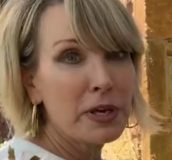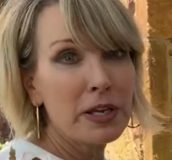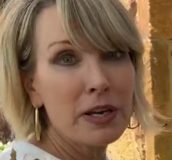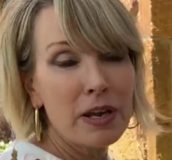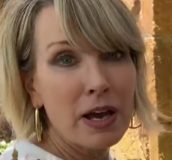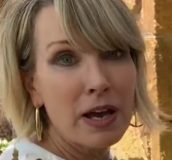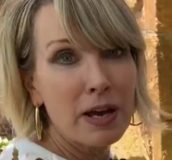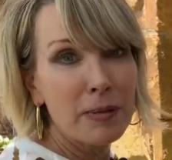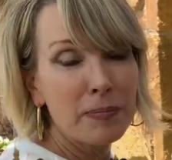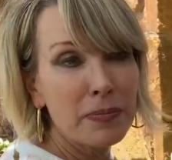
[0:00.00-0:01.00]
been,
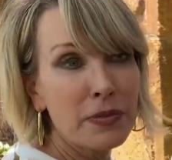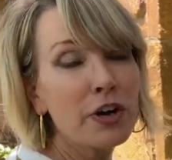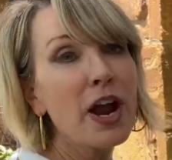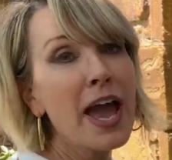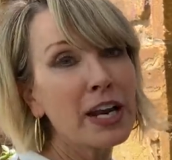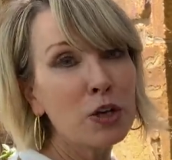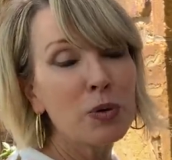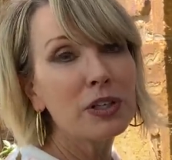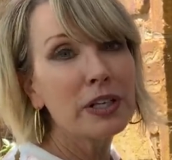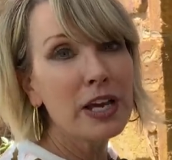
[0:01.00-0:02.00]
um, they're
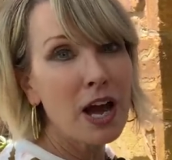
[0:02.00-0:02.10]
adequately